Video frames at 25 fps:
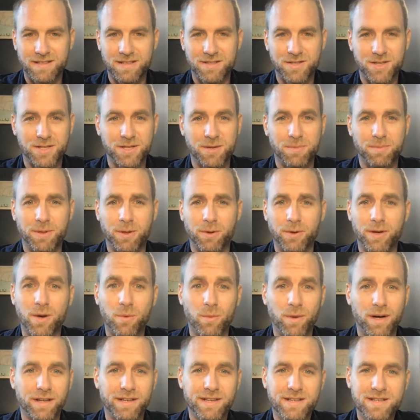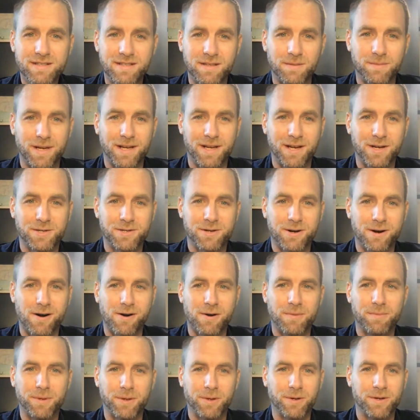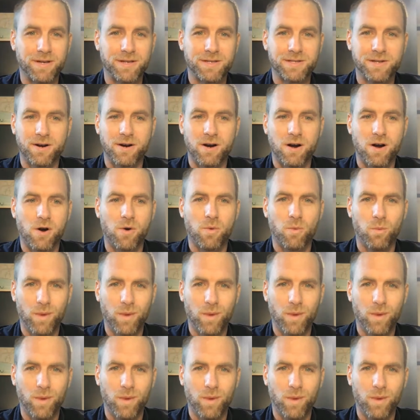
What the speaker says: is just employee wellness and making sure our employees are